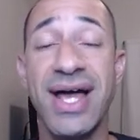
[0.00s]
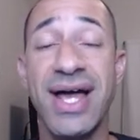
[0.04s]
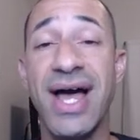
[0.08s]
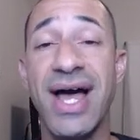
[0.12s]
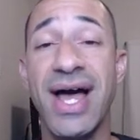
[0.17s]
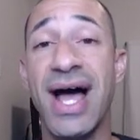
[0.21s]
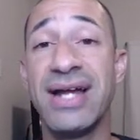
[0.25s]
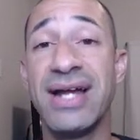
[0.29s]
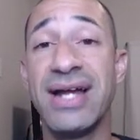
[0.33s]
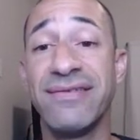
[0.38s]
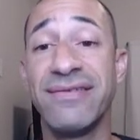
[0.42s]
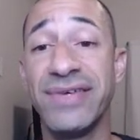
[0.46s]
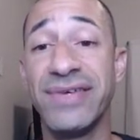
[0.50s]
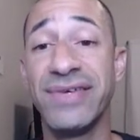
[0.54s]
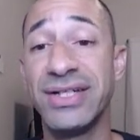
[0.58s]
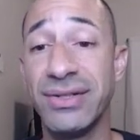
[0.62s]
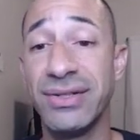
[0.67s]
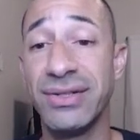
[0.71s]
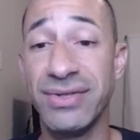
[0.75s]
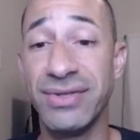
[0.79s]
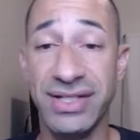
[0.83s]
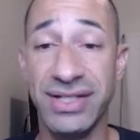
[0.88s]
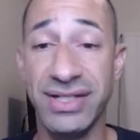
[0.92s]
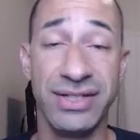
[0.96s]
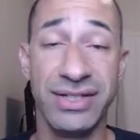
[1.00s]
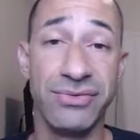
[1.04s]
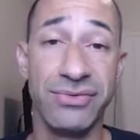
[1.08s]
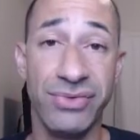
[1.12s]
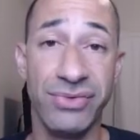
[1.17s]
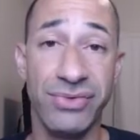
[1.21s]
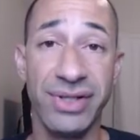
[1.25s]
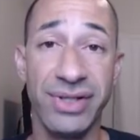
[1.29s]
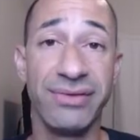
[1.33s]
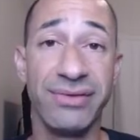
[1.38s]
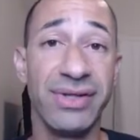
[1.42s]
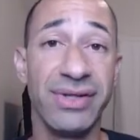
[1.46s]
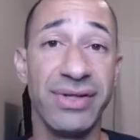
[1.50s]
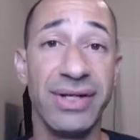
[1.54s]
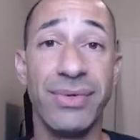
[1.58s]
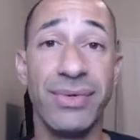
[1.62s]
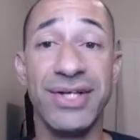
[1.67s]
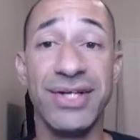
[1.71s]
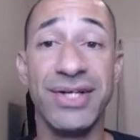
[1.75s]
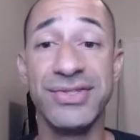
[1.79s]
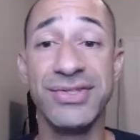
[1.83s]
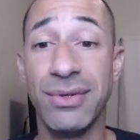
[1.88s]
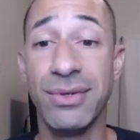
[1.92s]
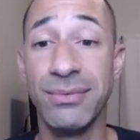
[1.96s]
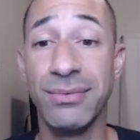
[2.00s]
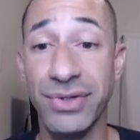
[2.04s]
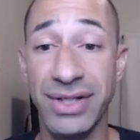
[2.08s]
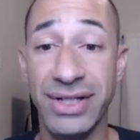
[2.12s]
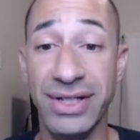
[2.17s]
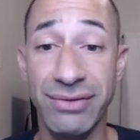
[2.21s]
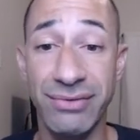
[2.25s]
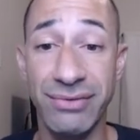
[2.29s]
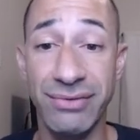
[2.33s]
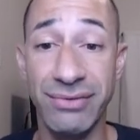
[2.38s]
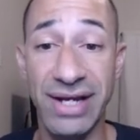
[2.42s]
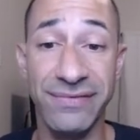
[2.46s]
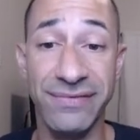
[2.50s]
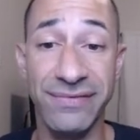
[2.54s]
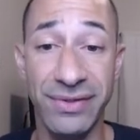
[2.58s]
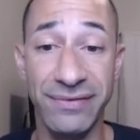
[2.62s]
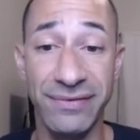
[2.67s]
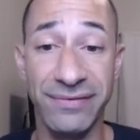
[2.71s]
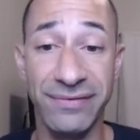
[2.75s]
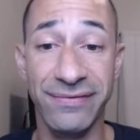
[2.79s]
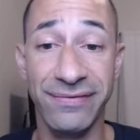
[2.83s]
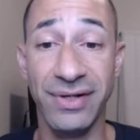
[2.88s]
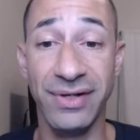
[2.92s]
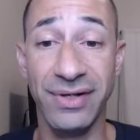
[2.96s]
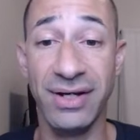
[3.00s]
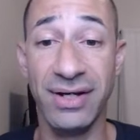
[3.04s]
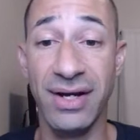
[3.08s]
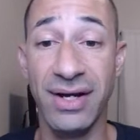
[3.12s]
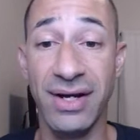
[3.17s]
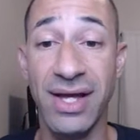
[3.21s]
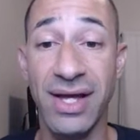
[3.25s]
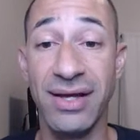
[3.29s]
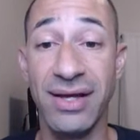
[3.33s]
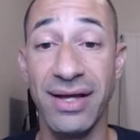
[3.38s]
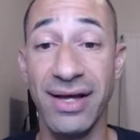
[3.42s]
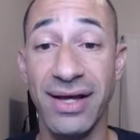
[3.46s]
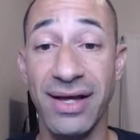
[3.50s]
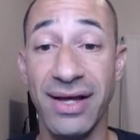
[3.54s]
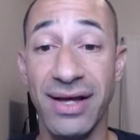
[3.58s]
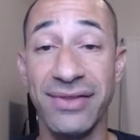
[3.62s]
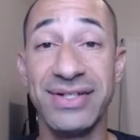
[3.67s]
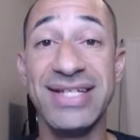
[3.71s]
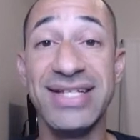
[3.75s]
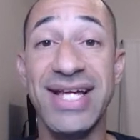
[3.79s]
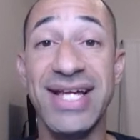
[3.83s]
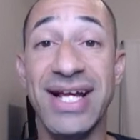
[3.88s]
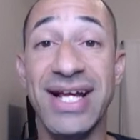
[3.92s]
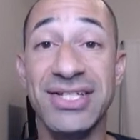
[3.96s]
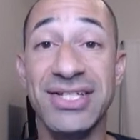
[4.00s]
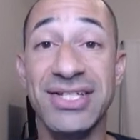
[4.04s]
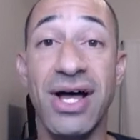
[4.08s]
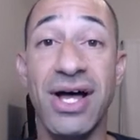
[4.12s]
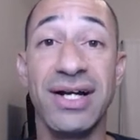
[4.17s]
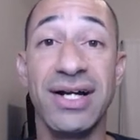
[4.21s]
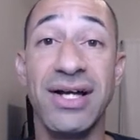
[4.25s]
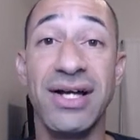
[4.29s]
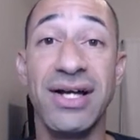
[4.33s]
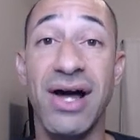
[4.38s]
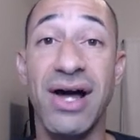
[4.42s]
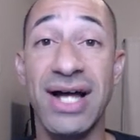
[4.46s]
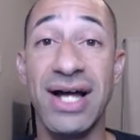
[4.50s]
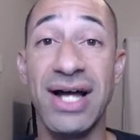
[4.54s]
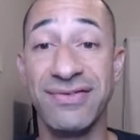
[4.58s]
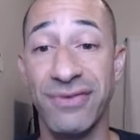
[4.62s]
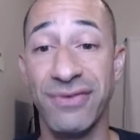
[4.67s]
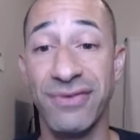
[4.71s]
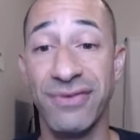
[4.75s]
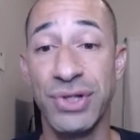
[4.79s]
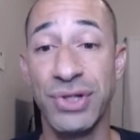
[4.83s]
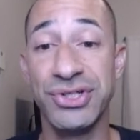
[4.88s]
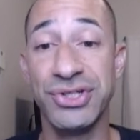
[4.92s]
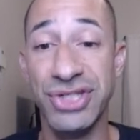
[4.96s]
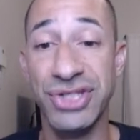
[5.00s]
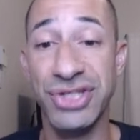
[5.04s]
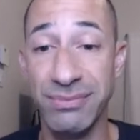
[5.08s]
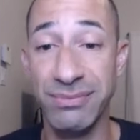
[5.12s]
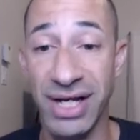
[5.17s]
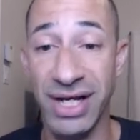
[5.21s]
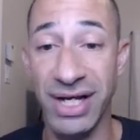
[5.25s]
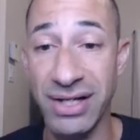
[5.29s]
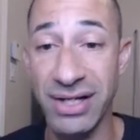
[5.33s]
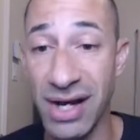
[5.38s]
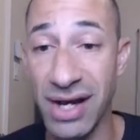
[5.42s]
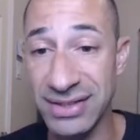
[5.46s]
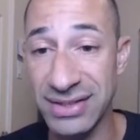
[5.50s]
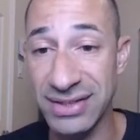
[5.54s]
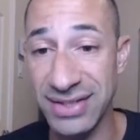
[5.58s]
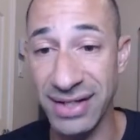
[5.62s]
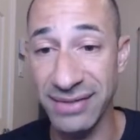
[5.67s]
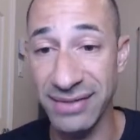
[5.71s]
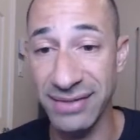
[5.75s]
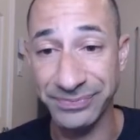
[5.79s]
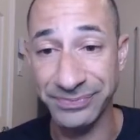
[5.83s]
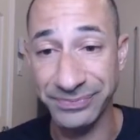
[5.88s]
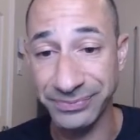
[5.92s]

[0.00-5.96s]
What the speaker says: I had a video that did really, really well, so I'm really grateful for the TikTok gods for pushing my content.